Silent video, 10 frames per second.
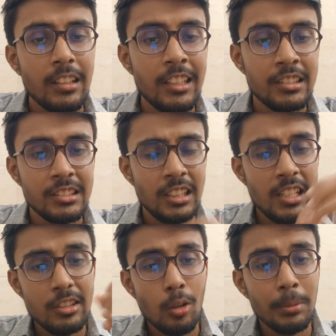
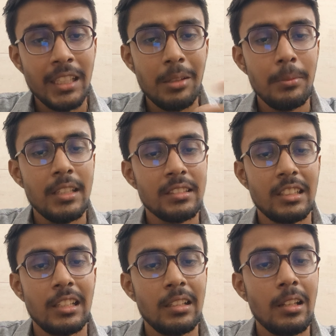clusters of
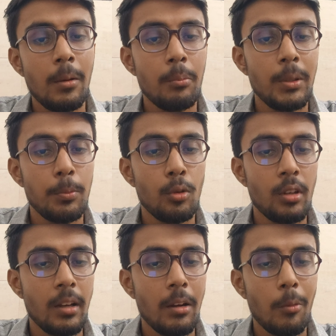K-means and the
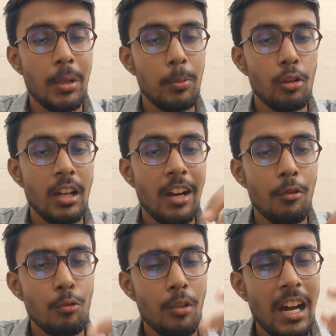before
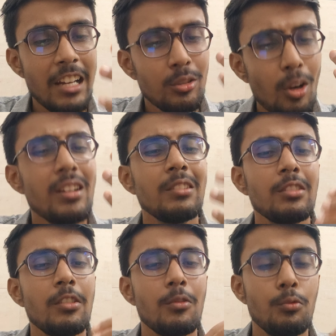are not
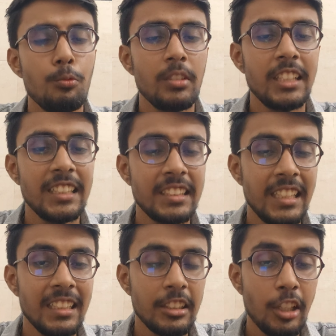
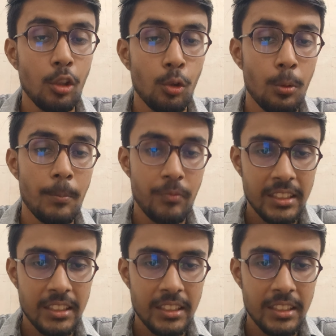distinctive.